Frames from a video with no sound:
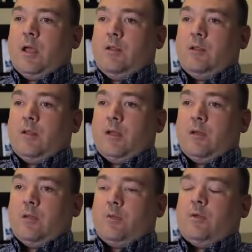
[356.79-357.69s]
in
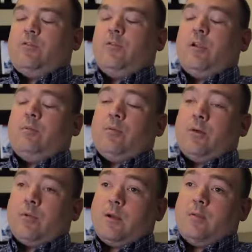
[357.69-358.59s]
their training
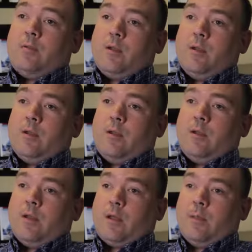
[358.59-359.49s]
programme.
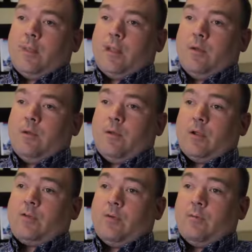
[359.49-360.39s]

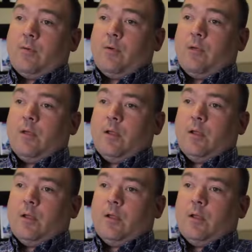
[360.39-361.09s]
For example,